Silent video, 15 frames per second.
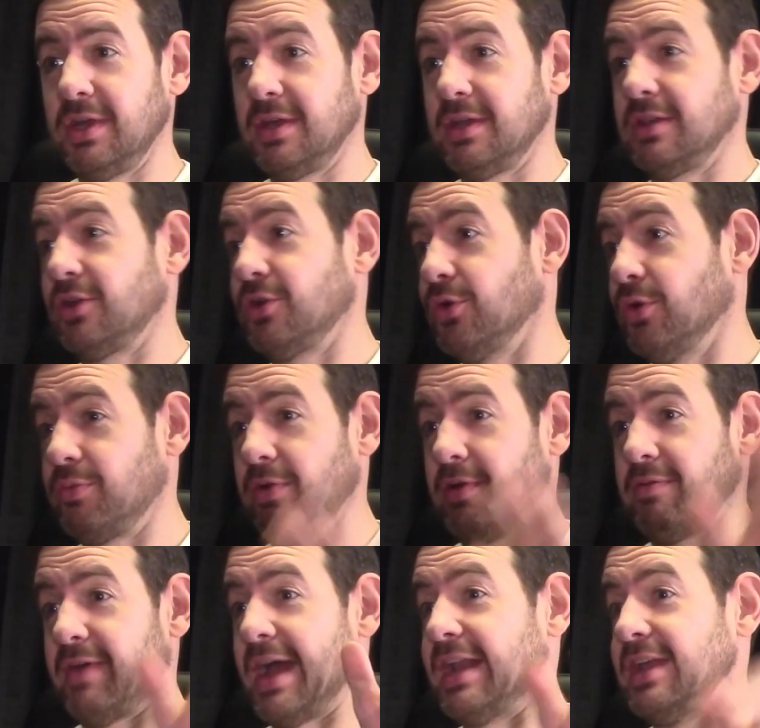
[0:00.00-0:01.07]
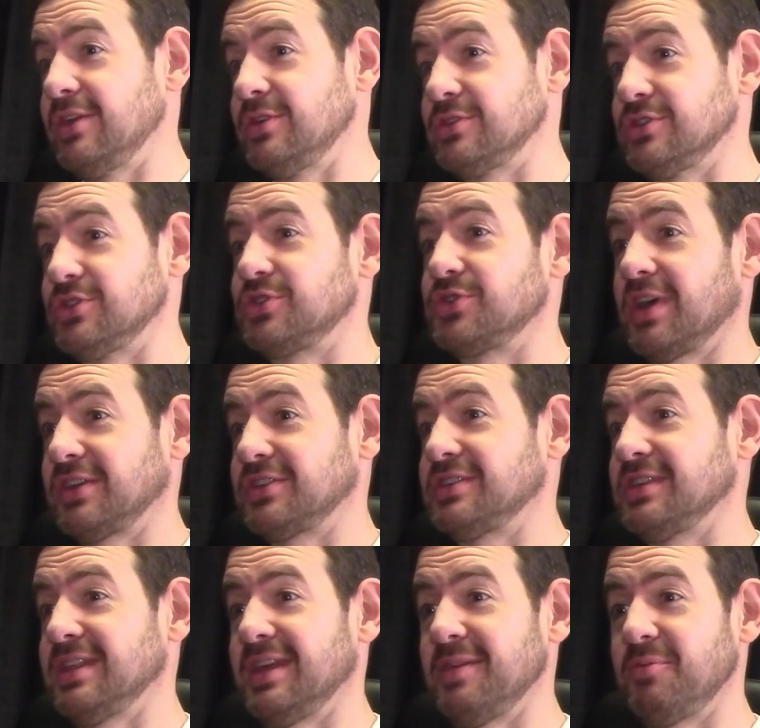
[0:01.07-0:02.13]
the corporate values and
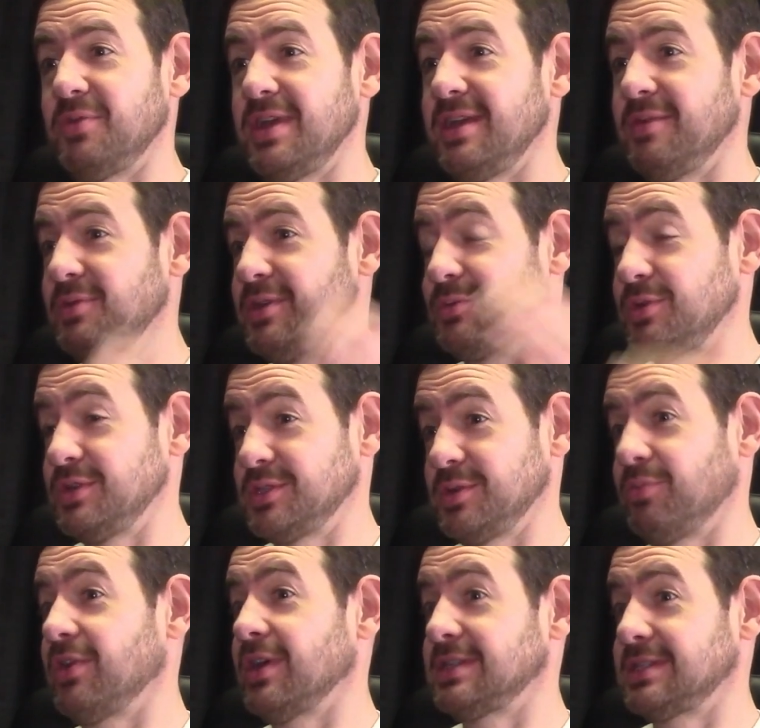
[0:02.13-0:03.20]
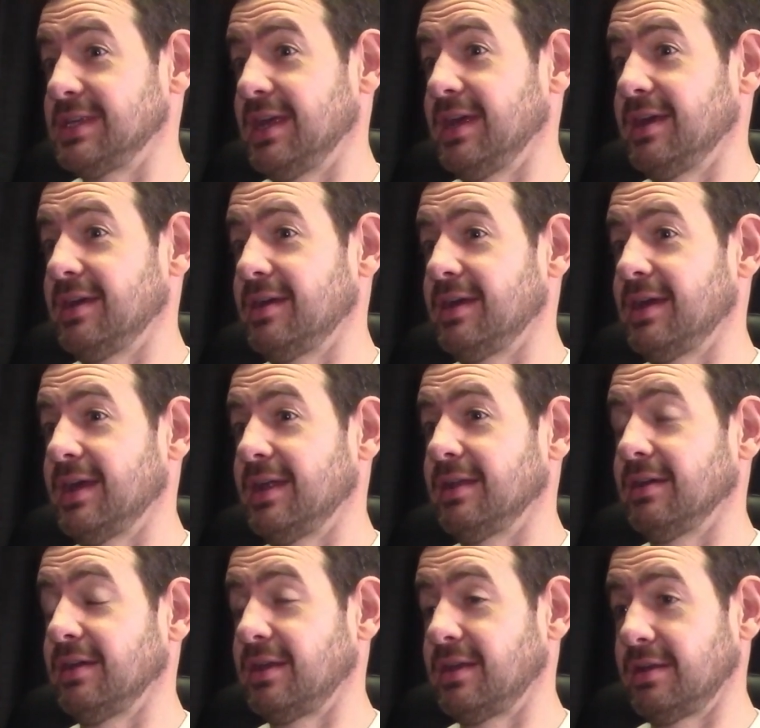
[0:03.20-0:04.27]
structure, then we suppress it,
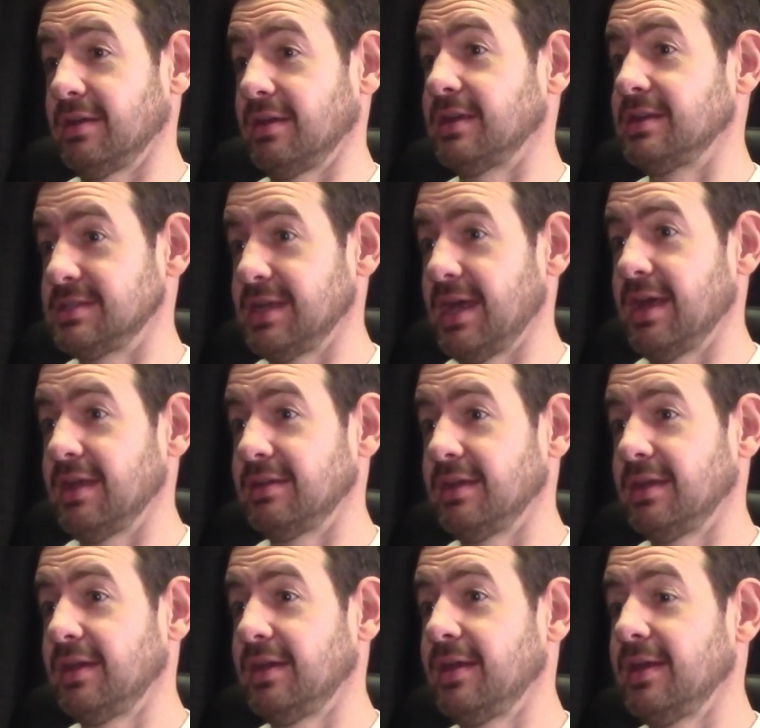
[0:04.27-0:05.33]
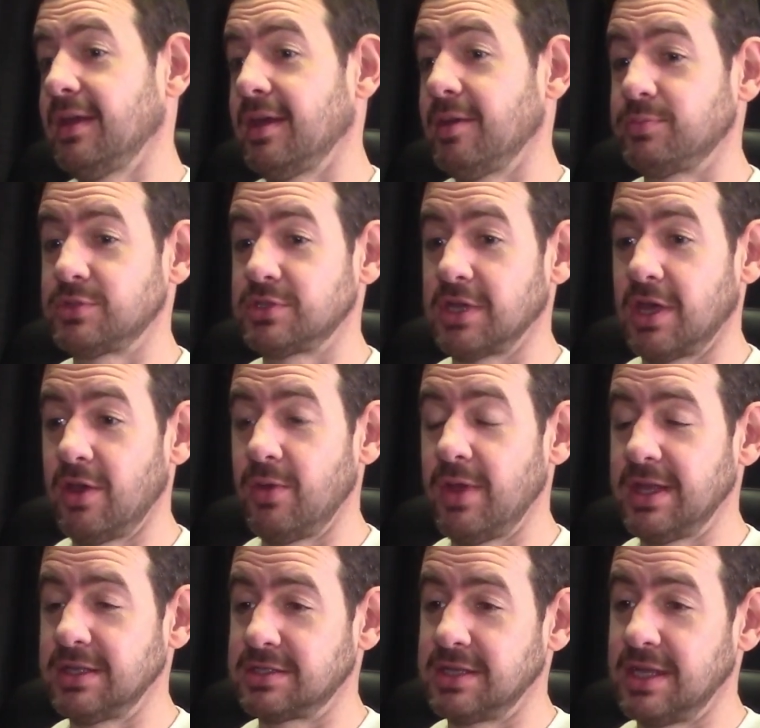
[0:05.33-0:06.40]
like you said. So
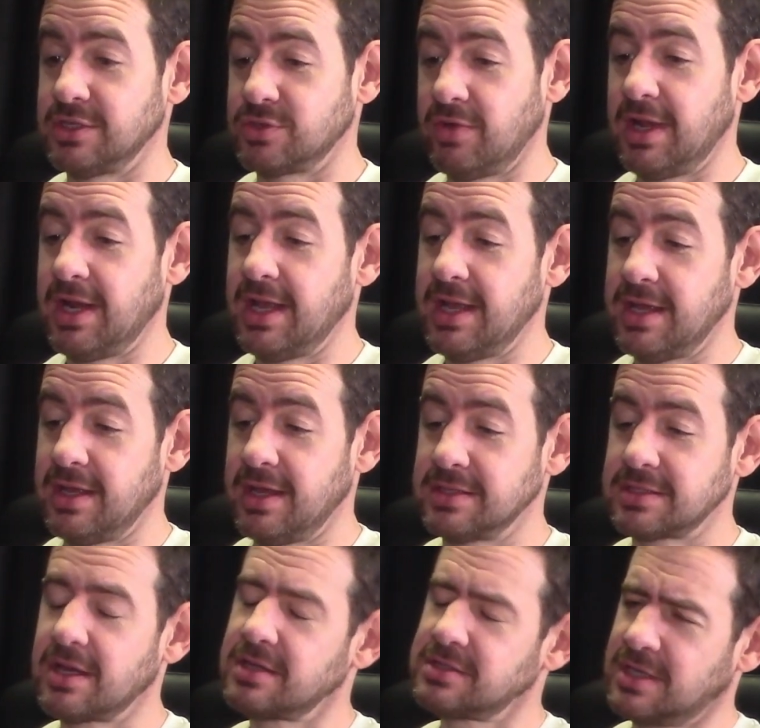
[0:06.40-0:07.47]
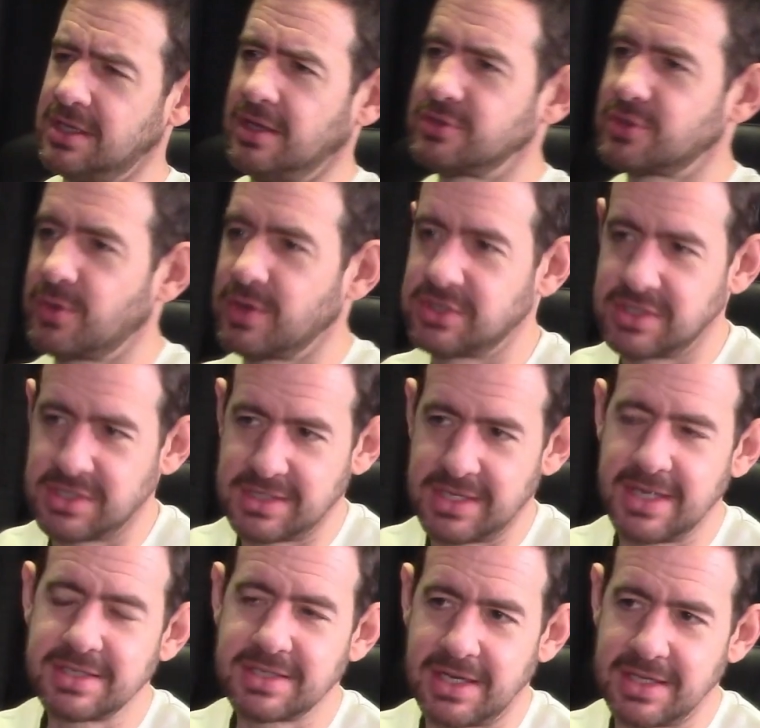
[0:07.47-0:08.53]
it's asking those questions.
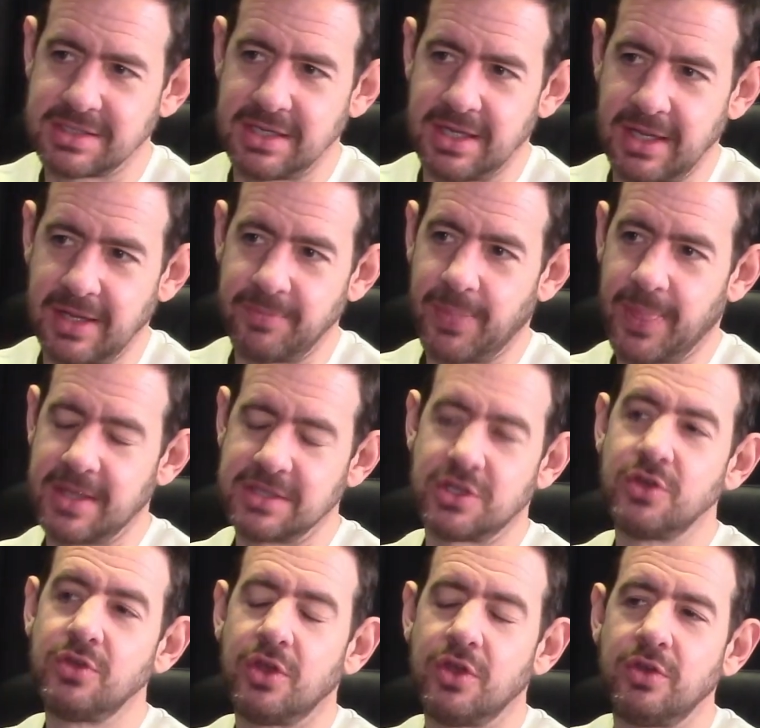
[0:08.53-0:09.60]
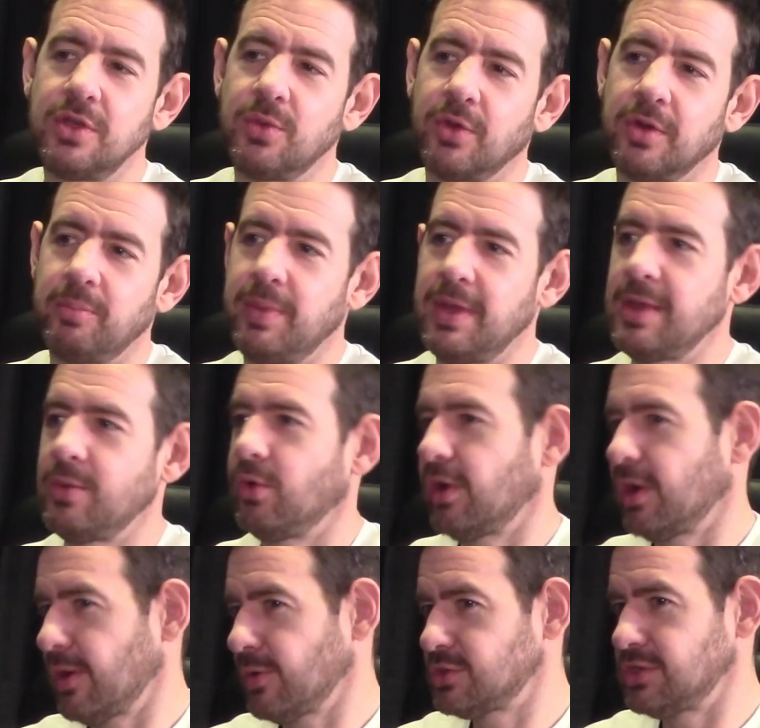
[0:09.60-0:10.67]
It is listening. It's who do you want to be? What
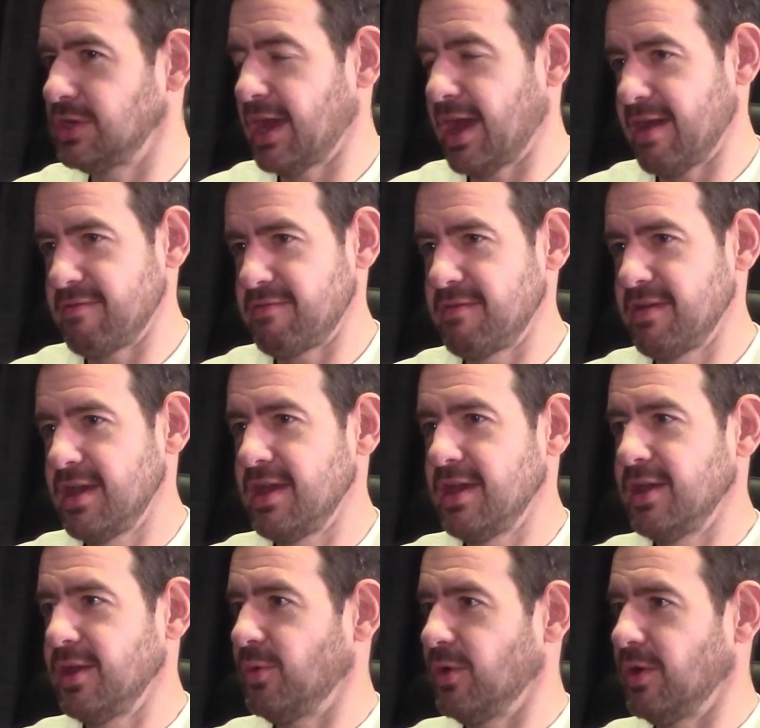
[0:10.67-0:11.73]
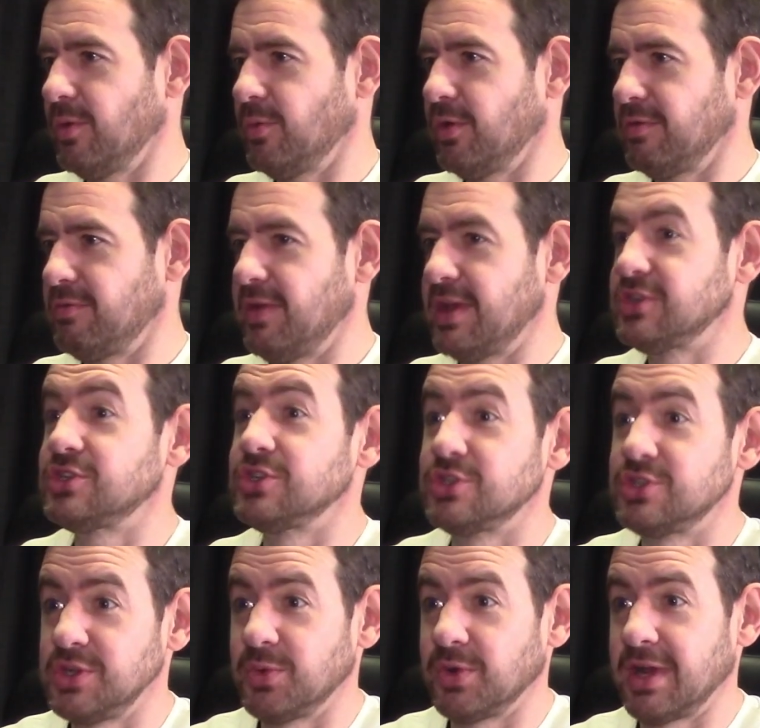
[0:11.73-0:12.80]
goals do you have? What
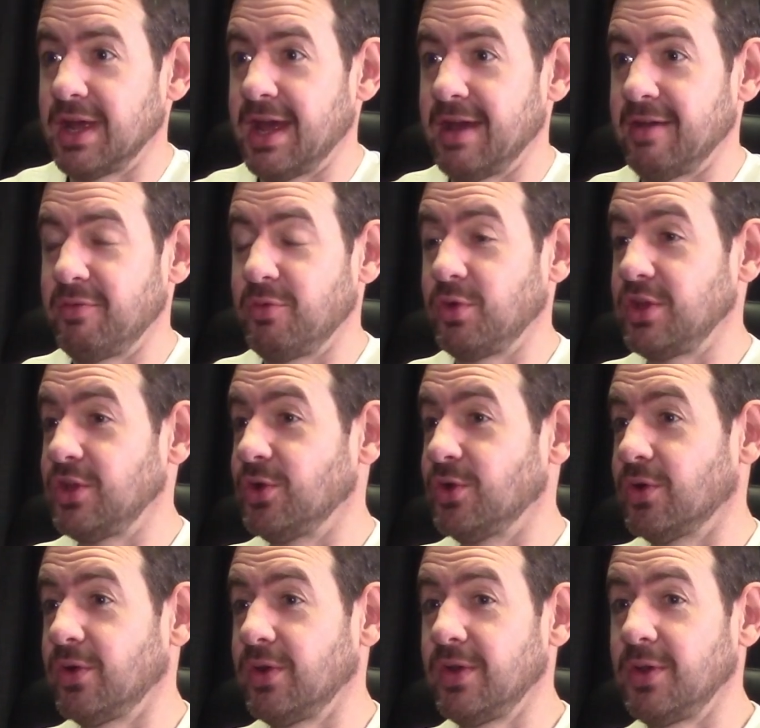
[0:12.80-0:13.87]
adventures do you want to have? What are your